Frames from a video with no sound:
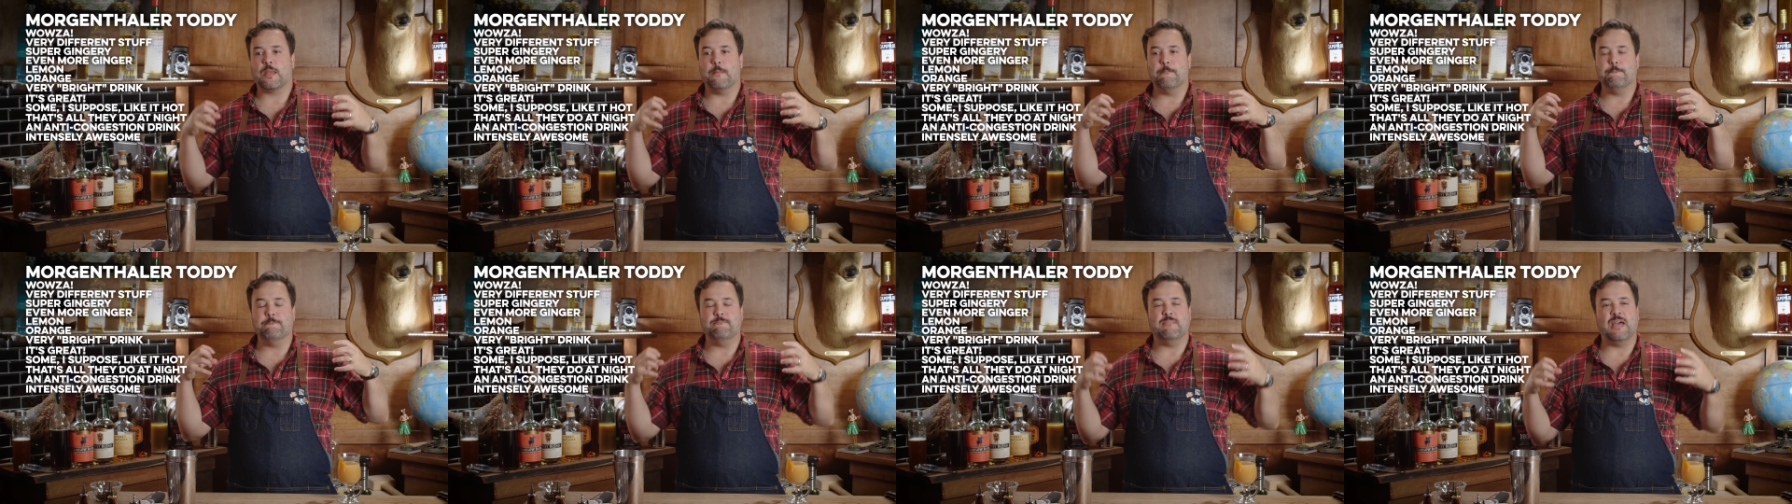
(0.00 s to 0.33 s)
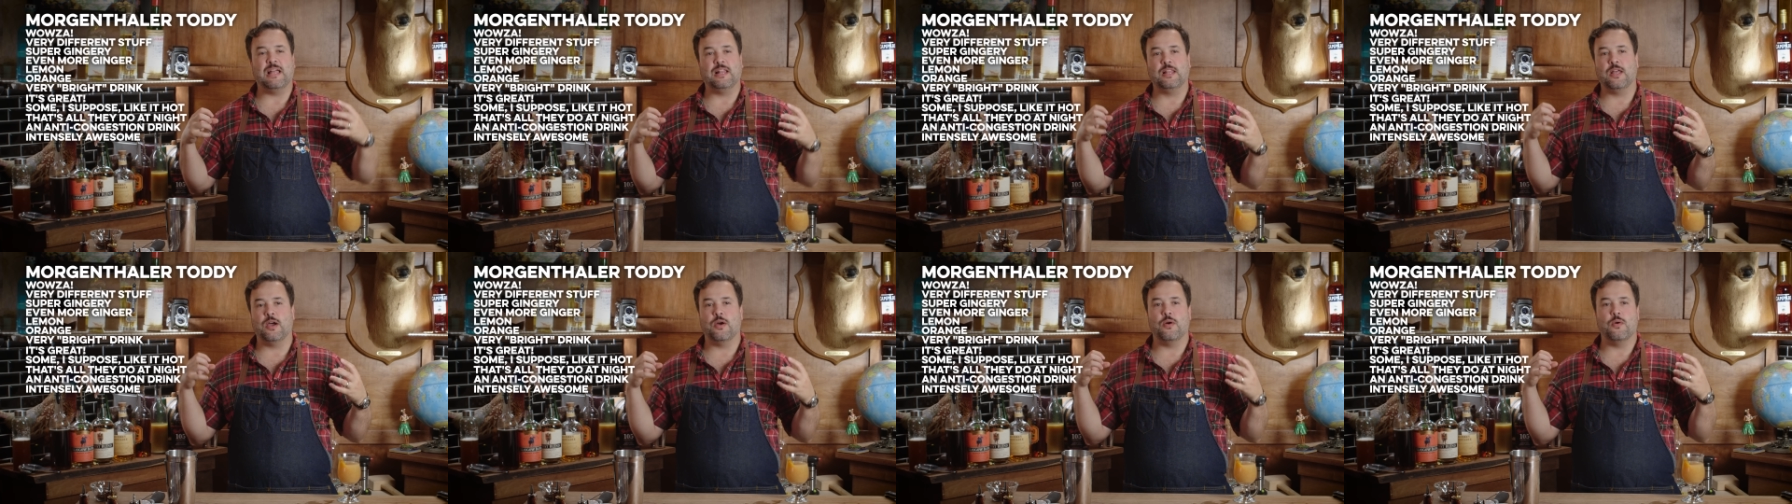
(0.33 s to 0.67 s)

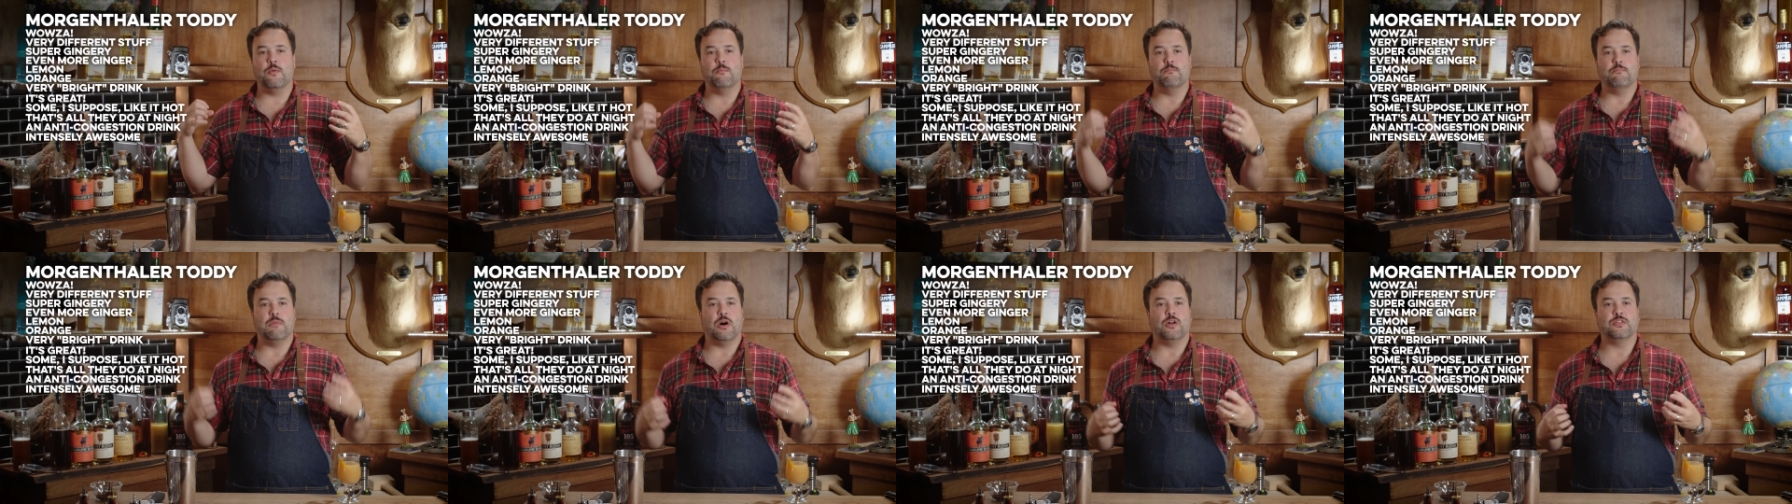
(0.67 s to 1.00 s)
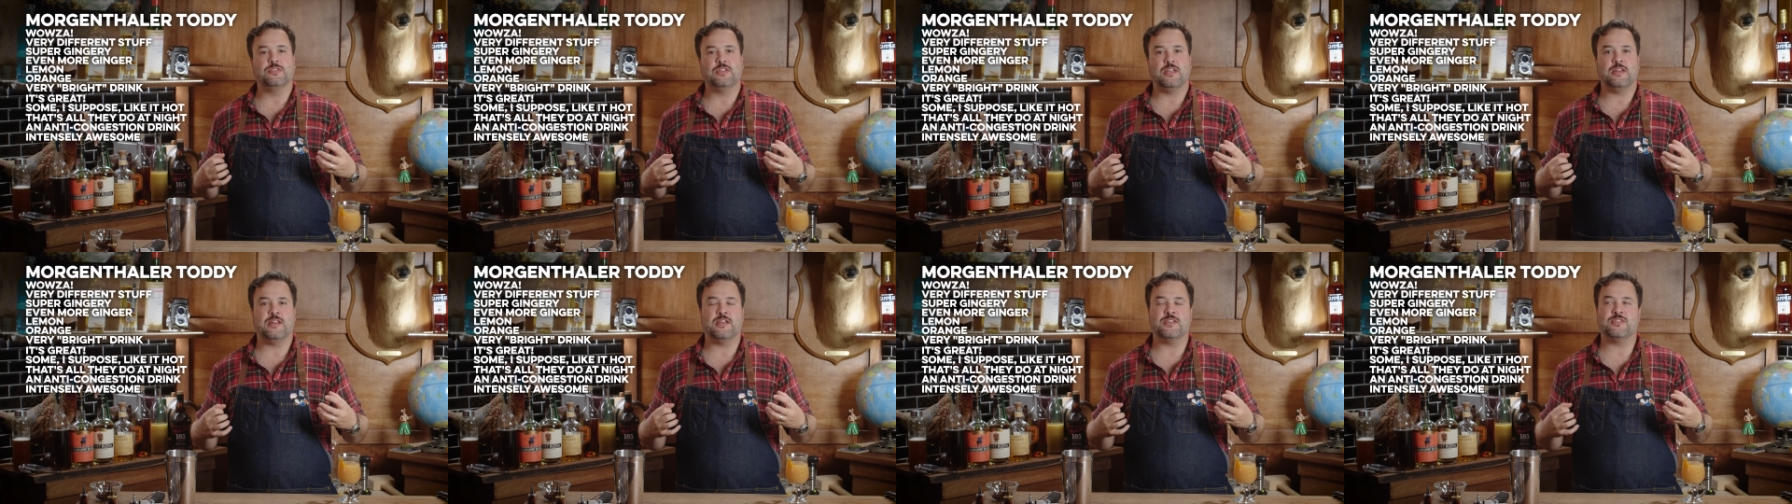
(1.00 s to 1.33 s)
mellow
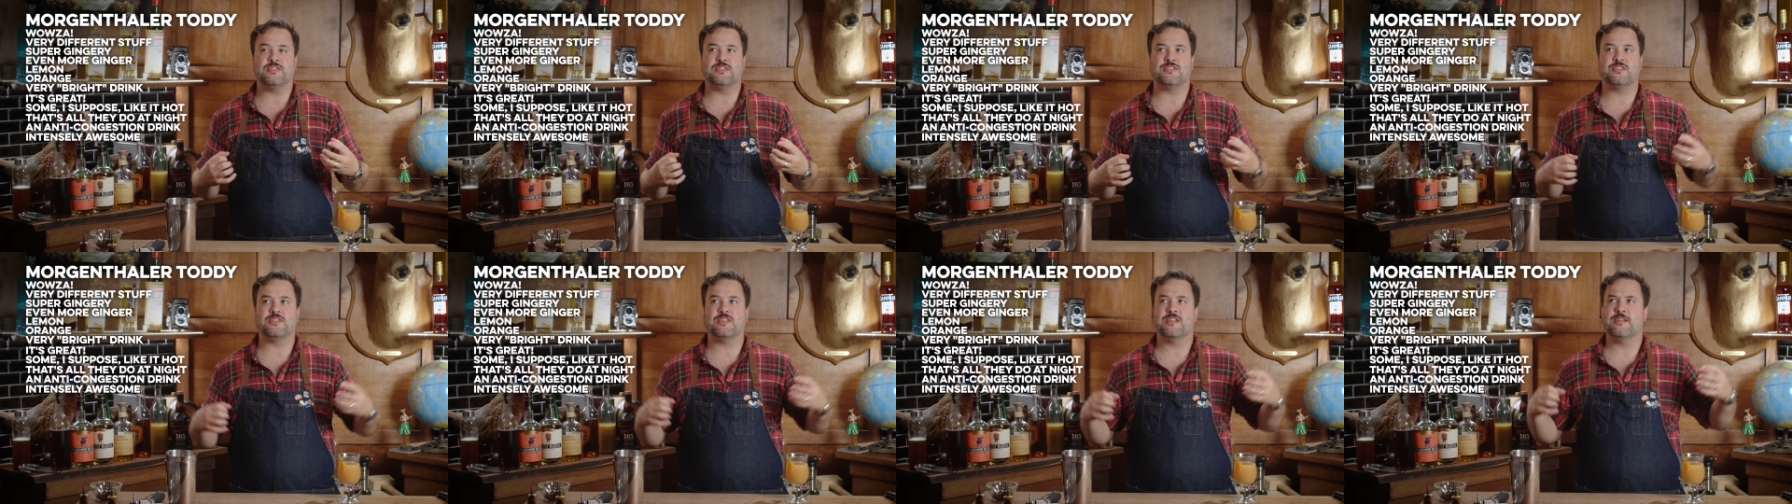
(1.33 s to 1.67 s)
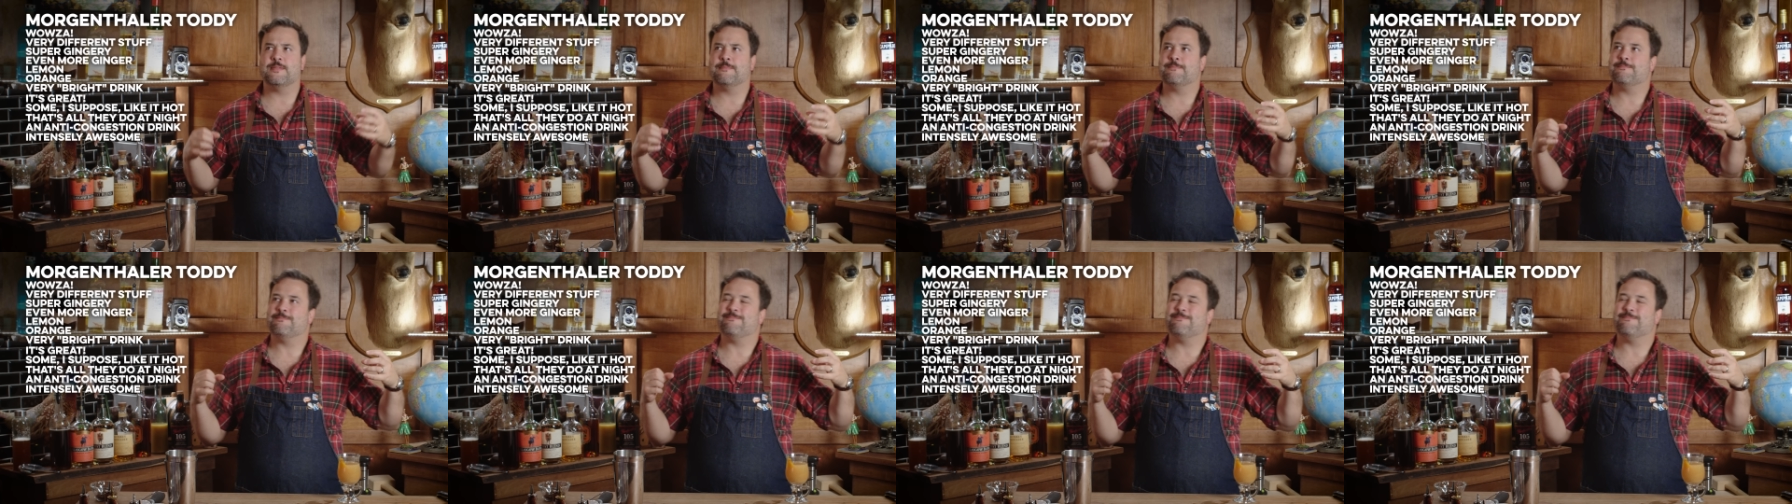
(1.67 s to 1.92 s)
maltiness.